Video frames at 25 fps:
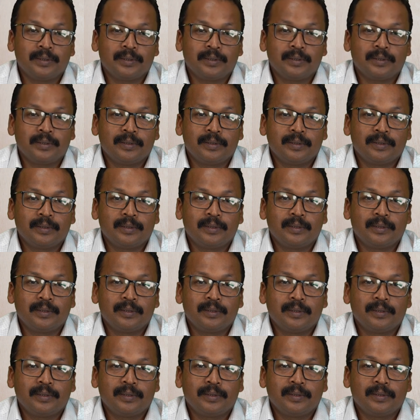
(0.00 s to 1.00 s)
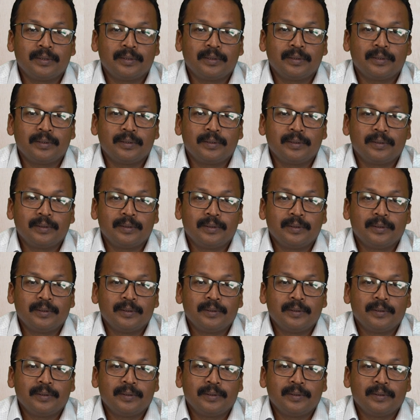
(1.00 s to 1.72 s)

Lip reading: [no speech]